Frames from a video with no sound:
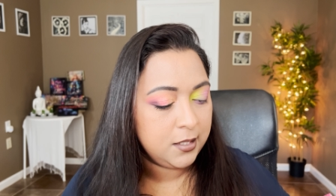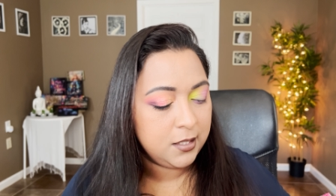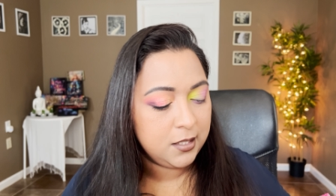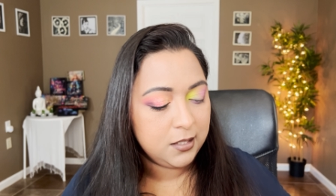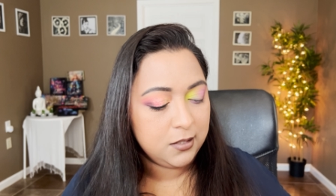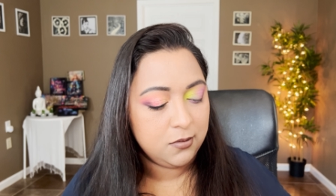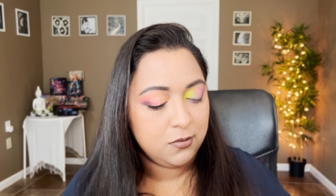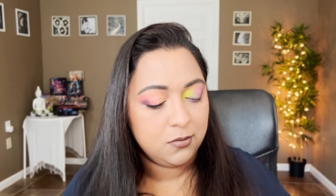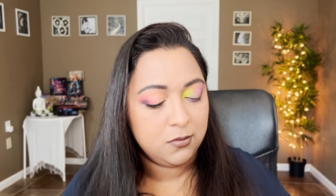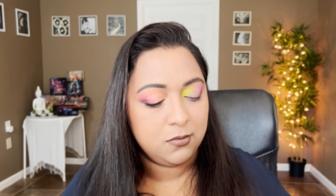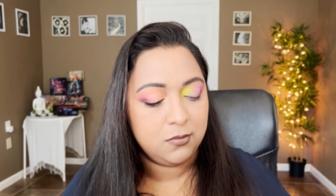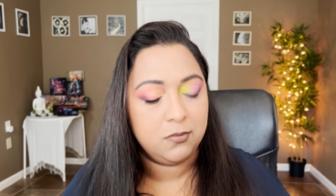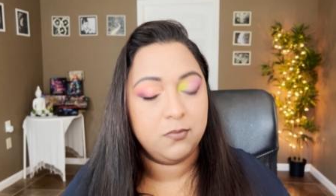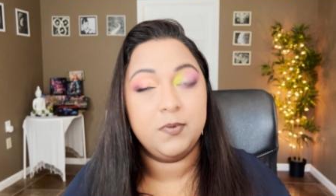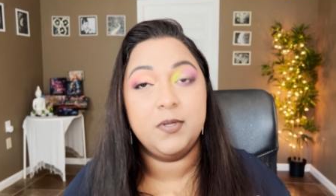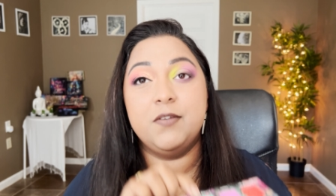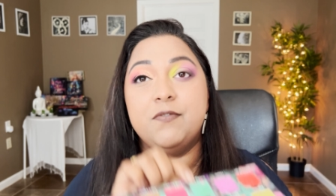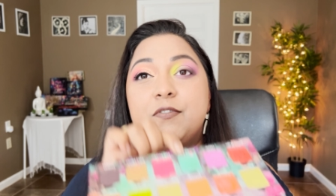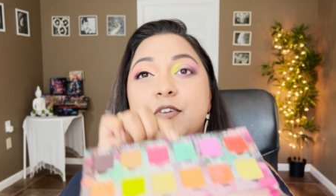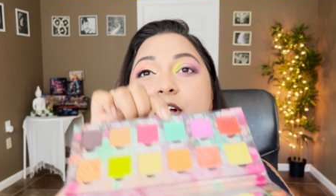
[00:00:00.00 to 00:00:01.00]
oh
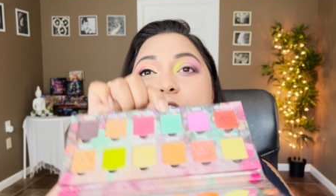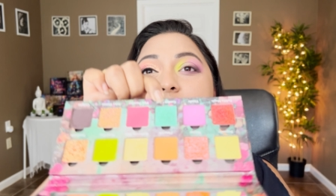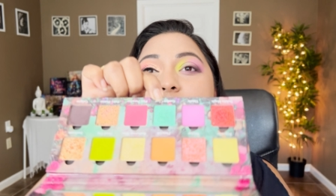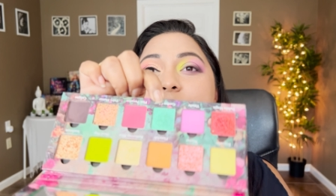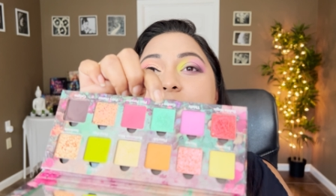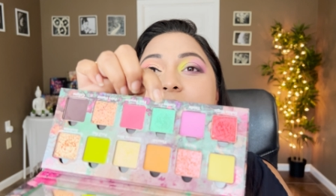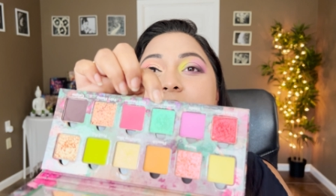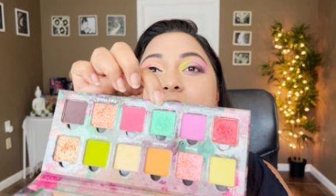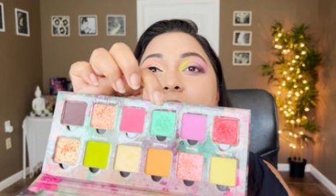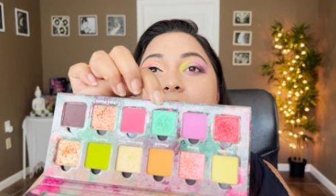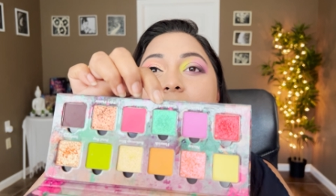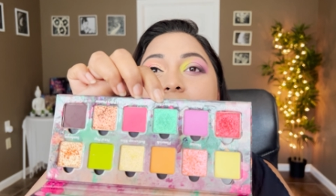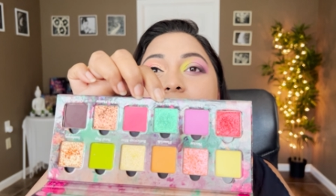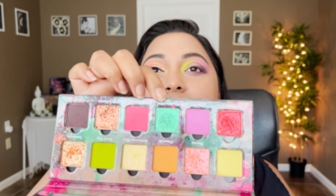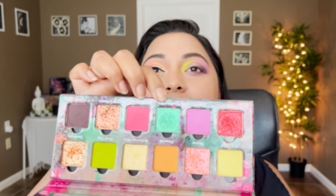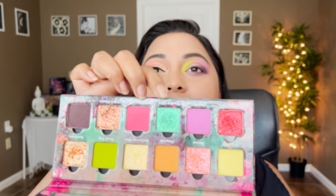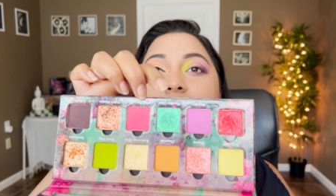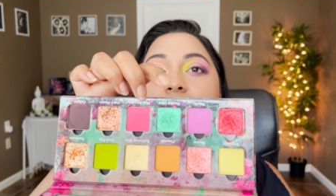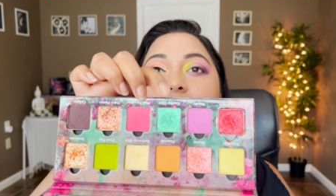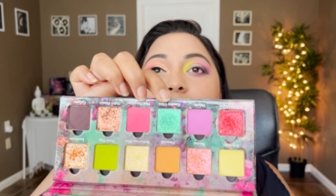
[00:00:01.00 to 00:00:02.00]
we've not used
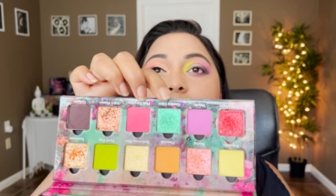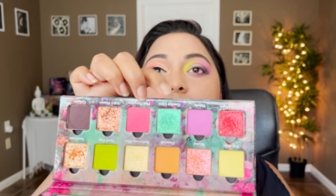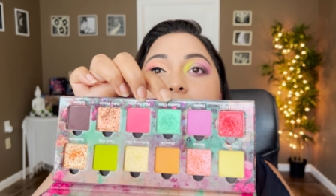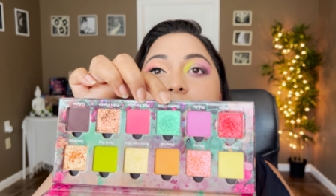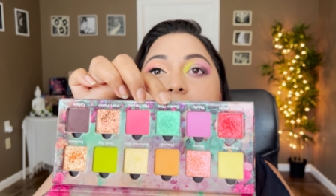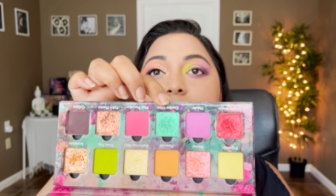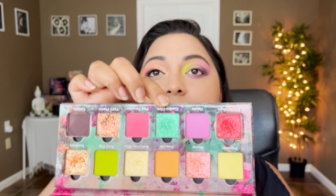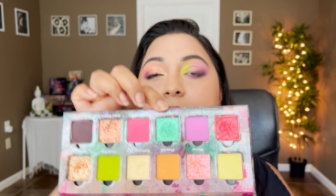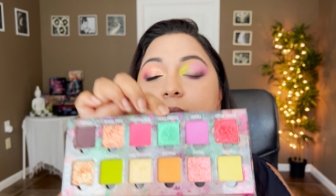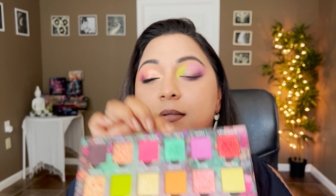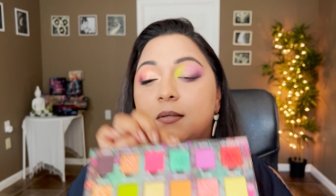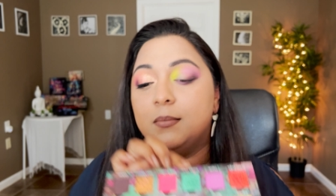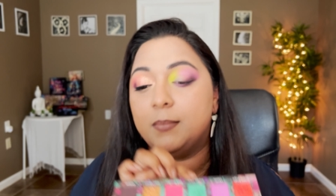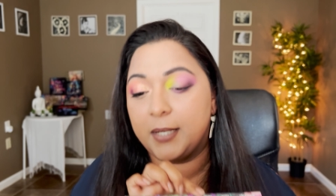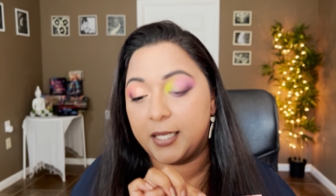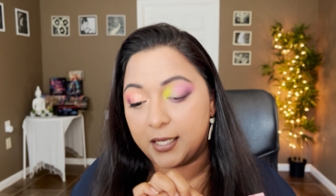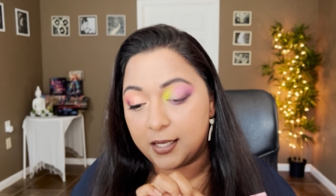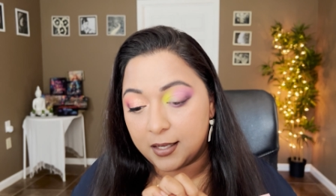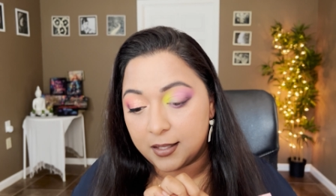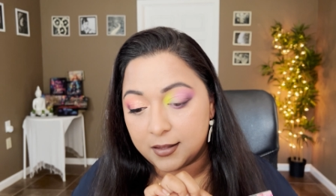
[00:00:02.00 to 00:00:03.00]
garden glow also oh my
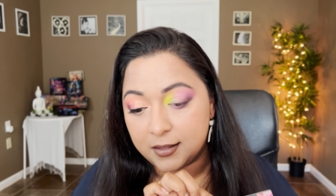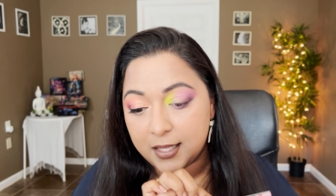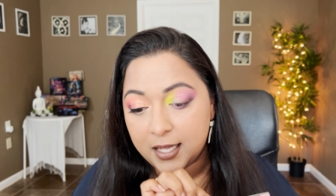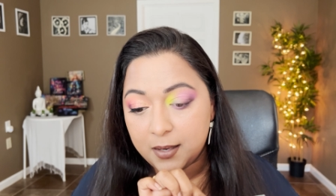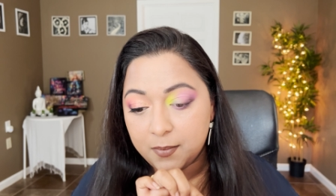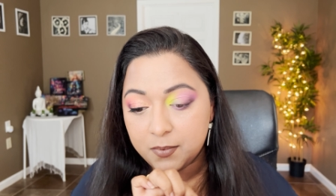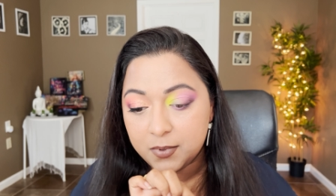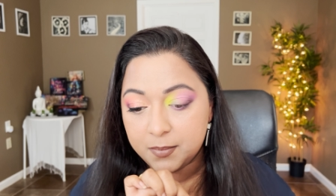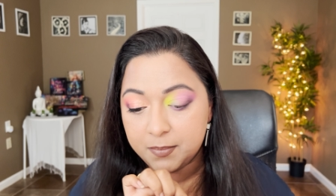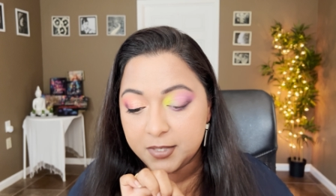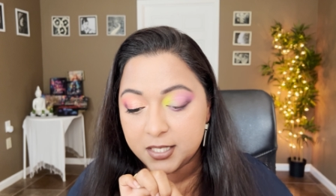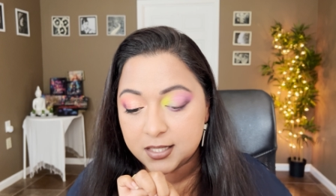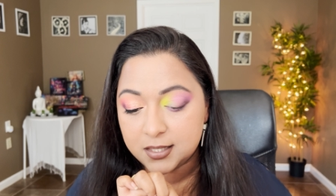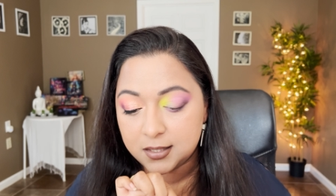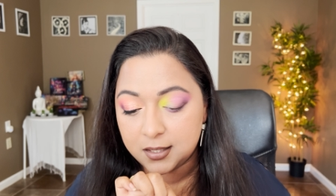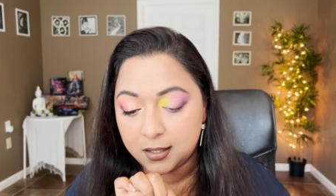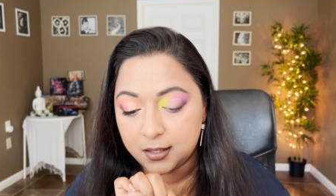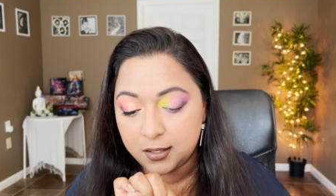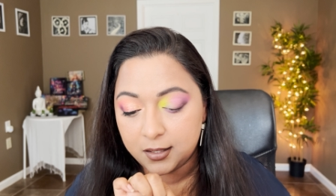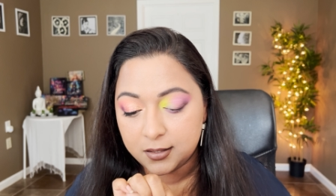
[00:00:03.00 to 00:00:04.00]
god that would be
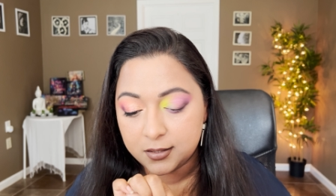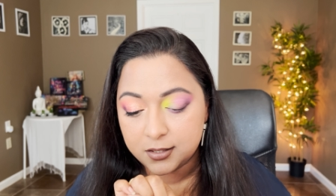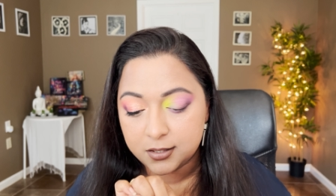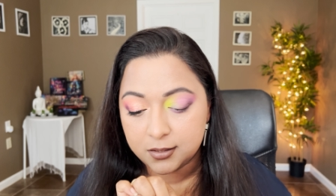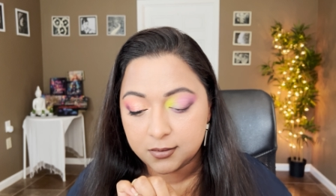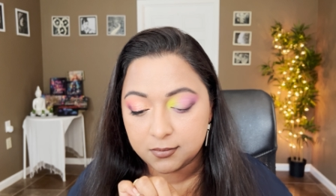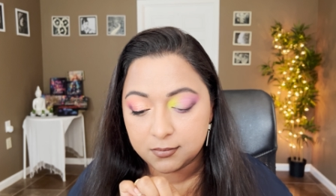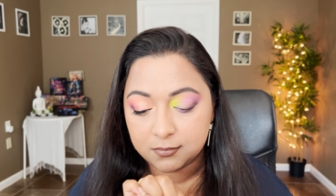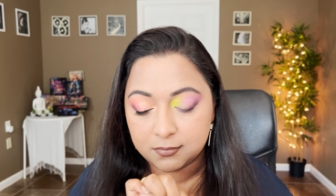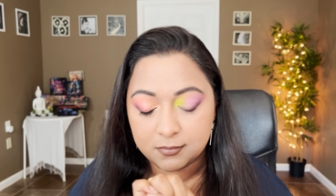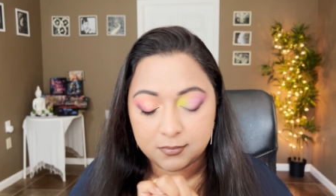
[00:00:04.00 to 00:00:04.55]
stunning too